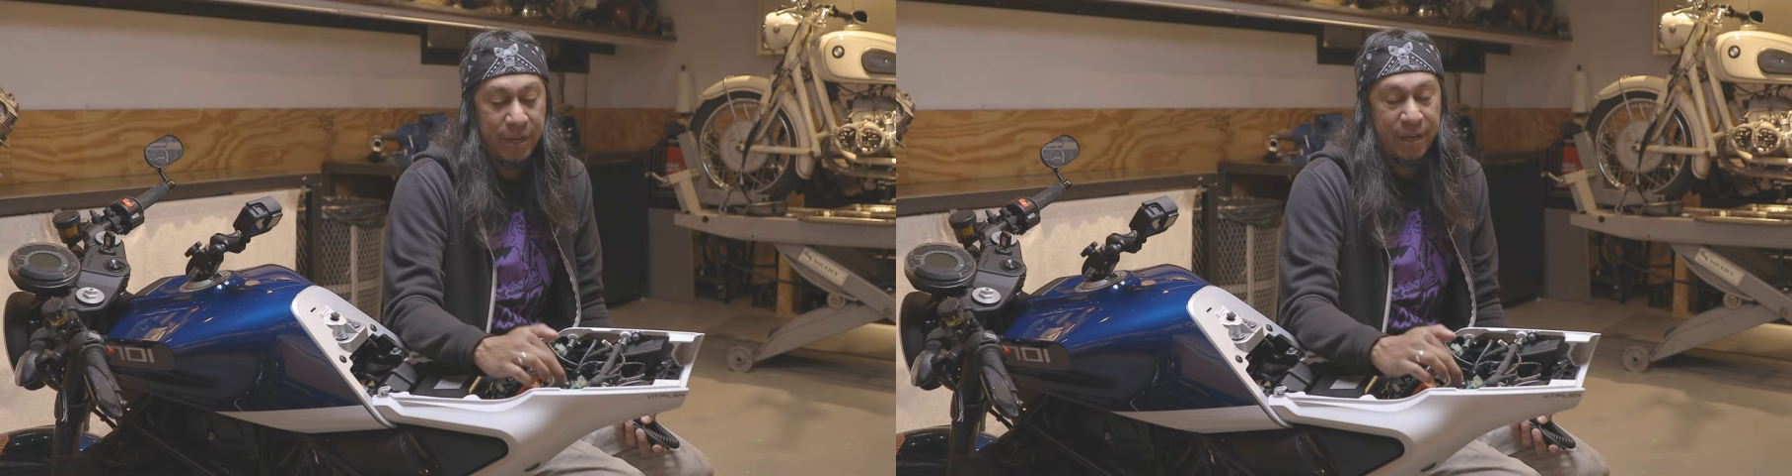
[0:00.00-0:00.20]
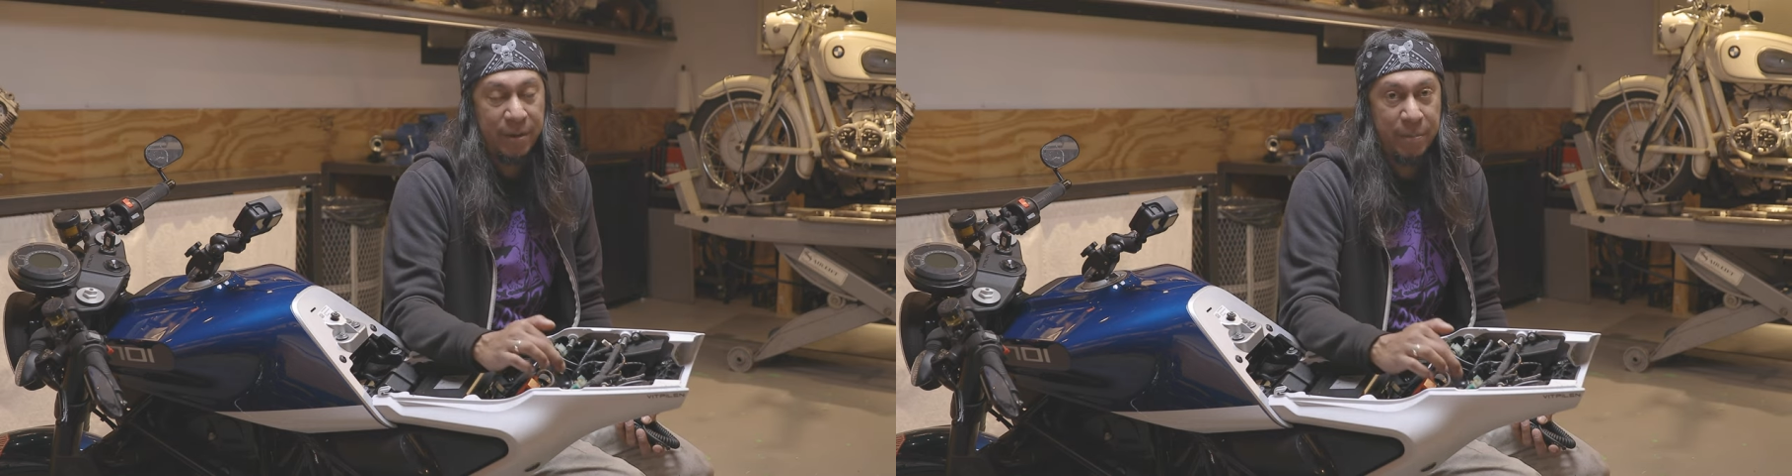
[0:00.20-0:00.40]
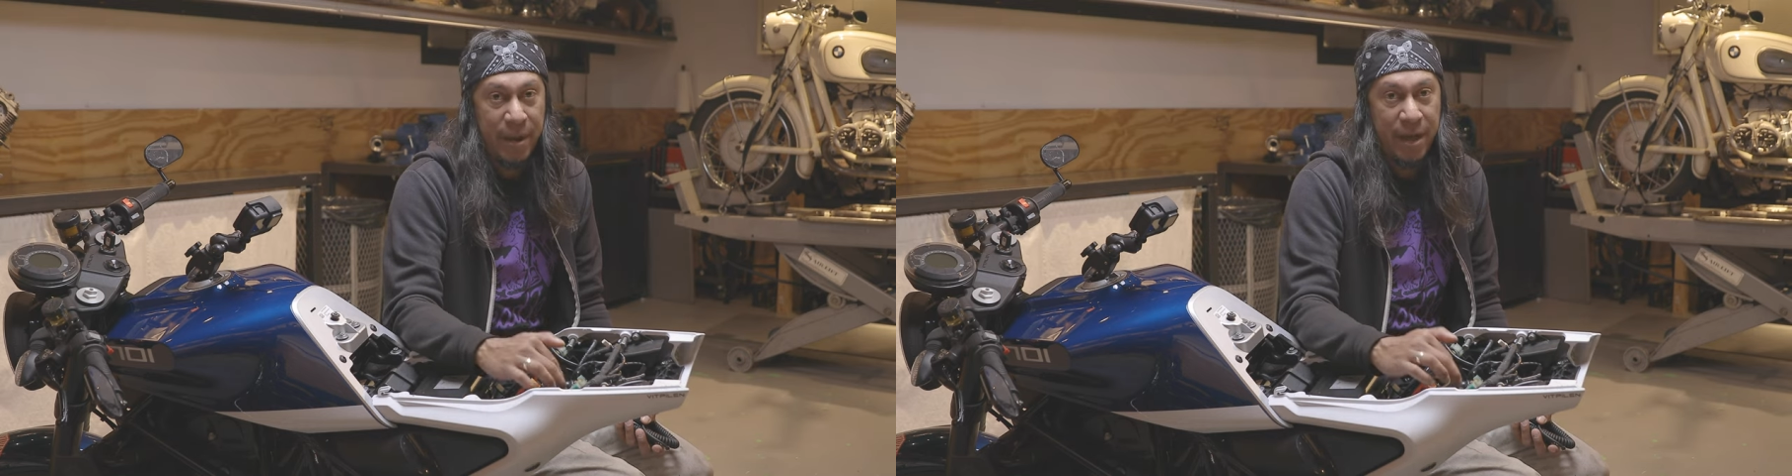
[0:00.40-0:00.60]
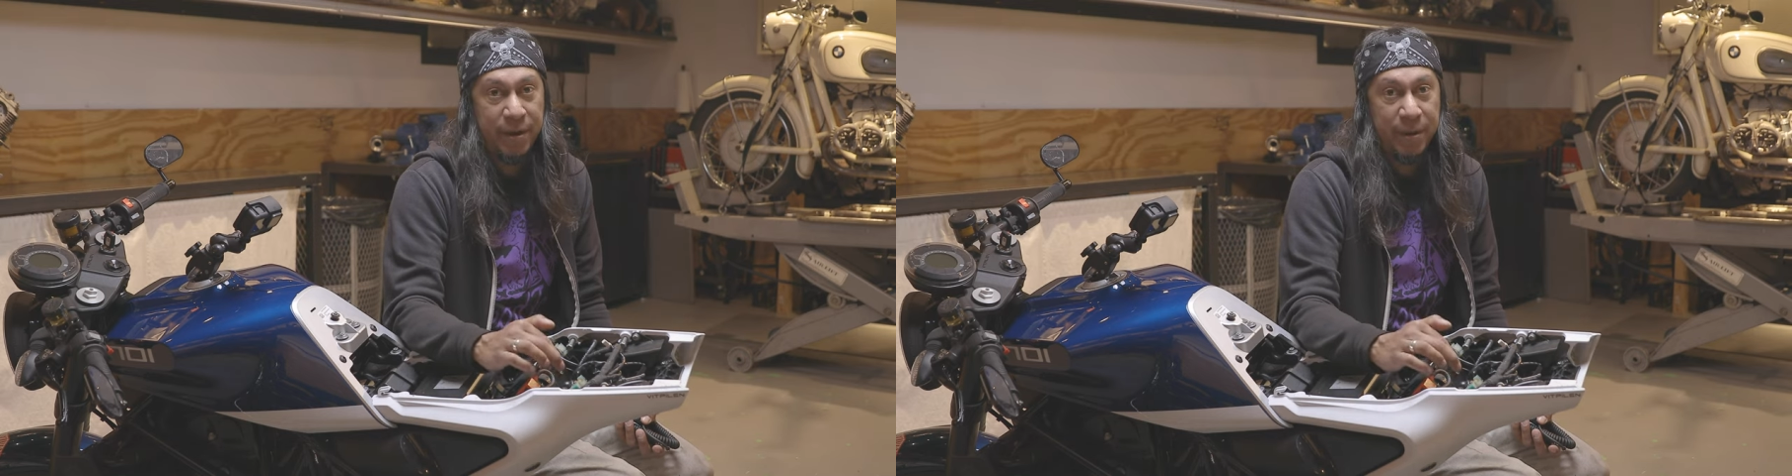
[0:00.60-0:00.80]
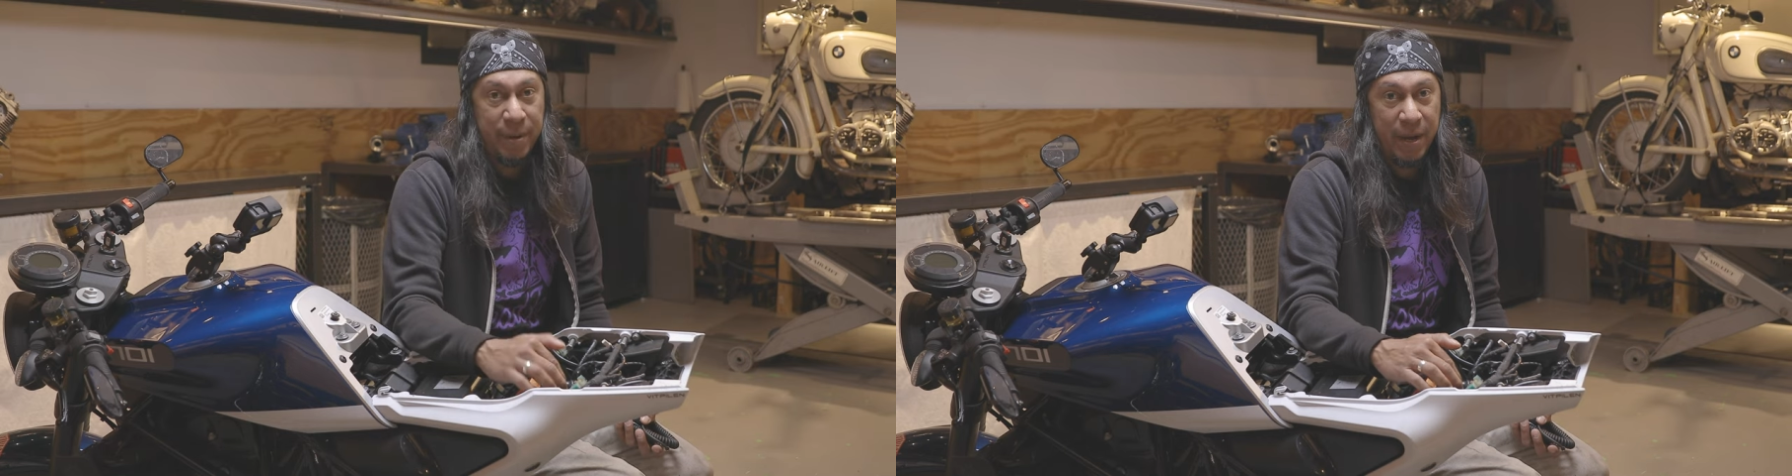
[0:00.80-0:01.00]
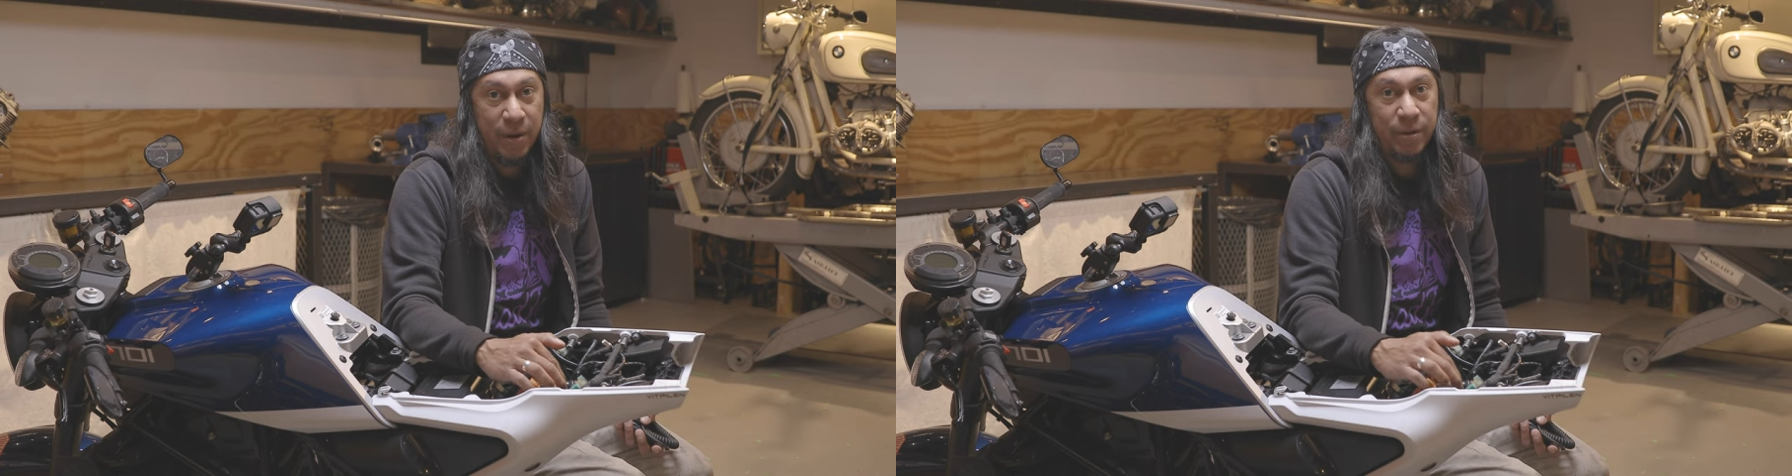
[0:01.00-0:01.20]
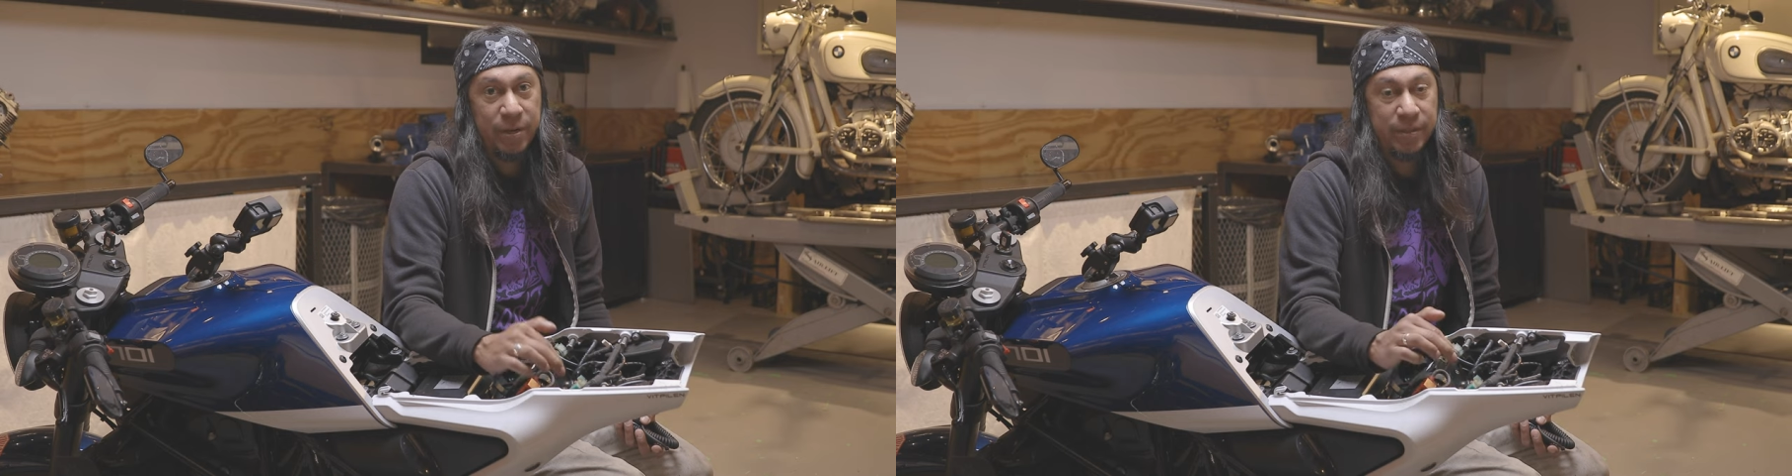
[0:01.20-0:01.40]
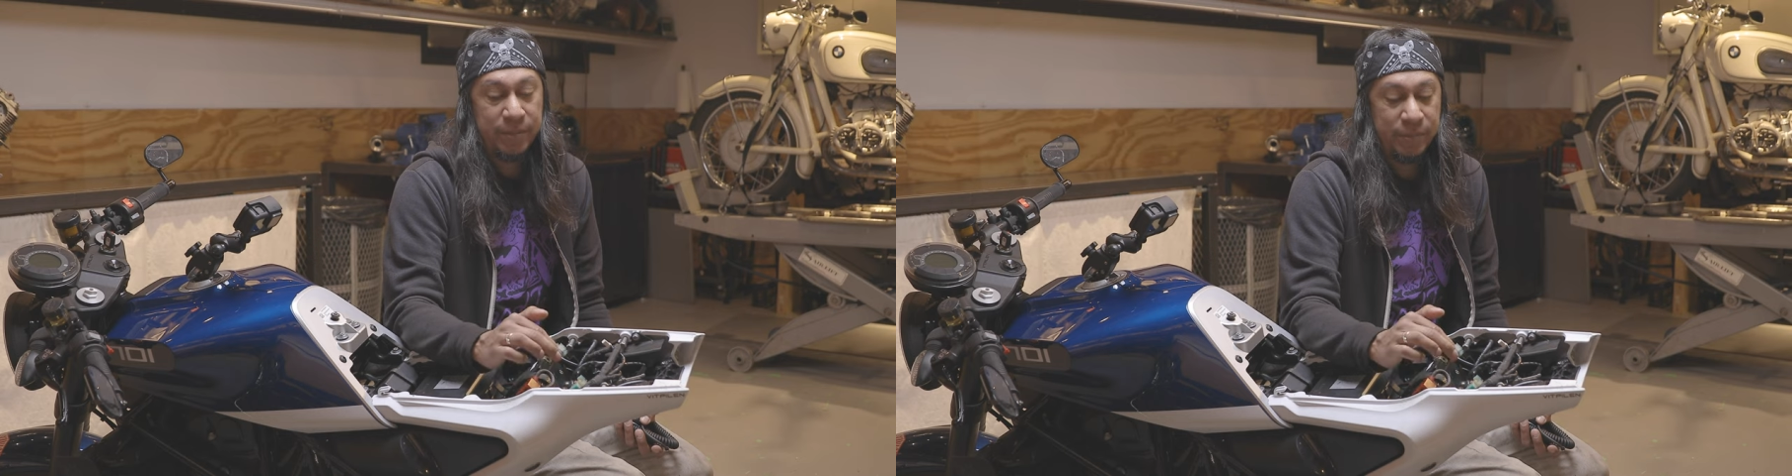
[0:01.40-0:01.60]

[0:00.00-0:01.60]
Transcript: getting battery power